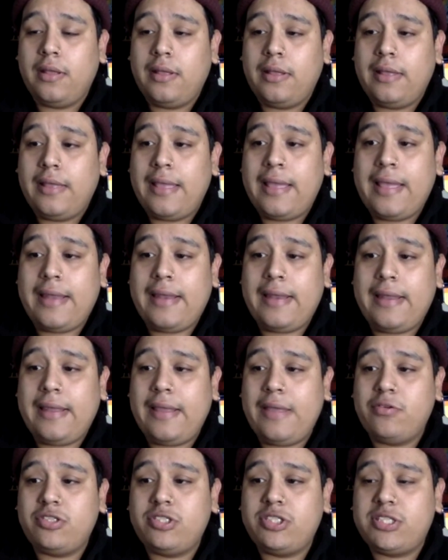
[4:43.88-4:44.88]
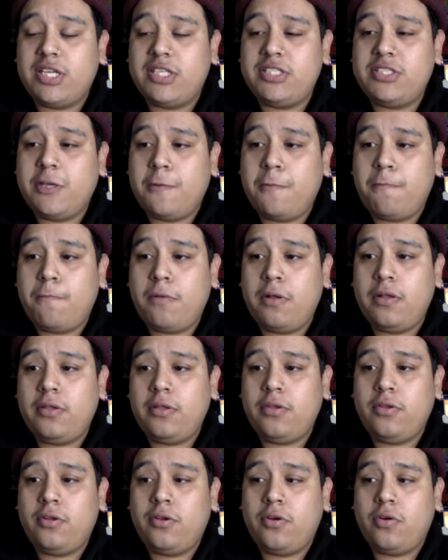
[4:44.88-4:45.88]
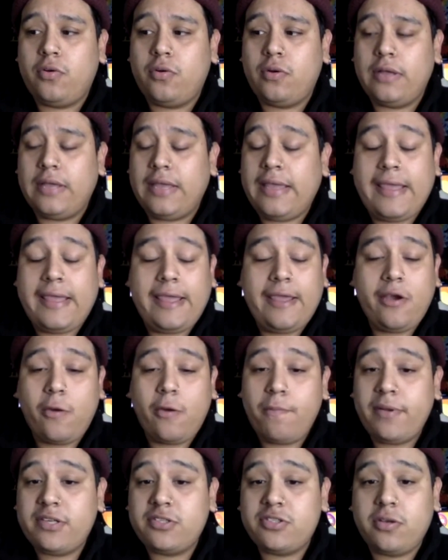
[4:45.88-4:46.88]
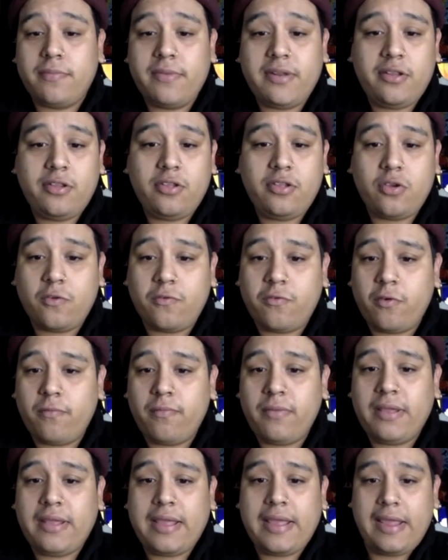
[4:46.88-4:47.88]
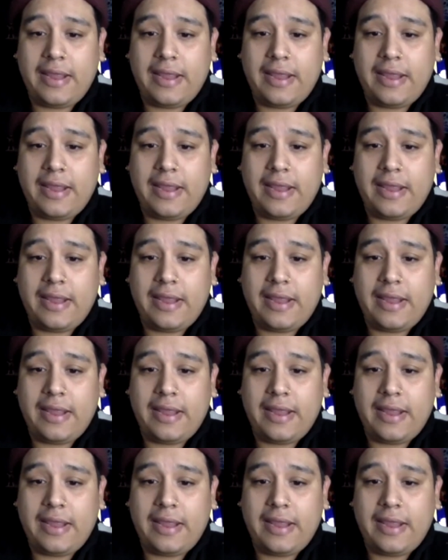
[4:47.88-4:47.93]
and it was such a he opened so many doors for me,